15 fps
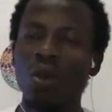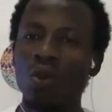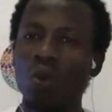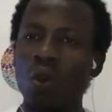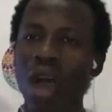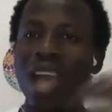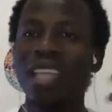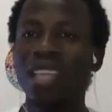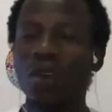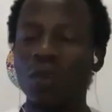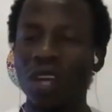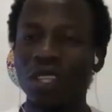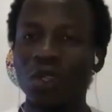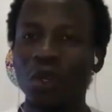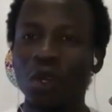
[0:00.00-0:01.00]
Why they
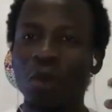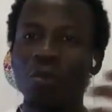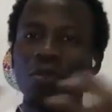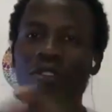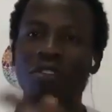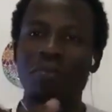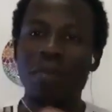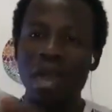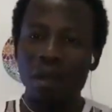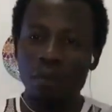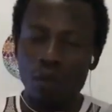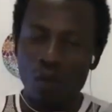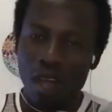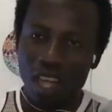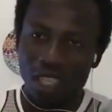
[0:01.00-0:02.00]
want to remove
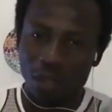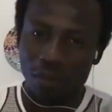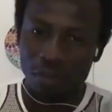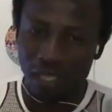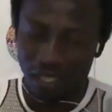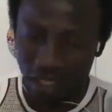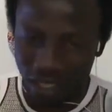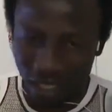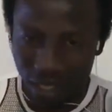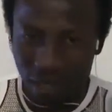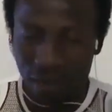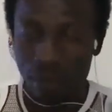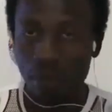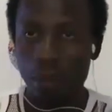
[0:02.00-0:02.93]
Gbagbo as president?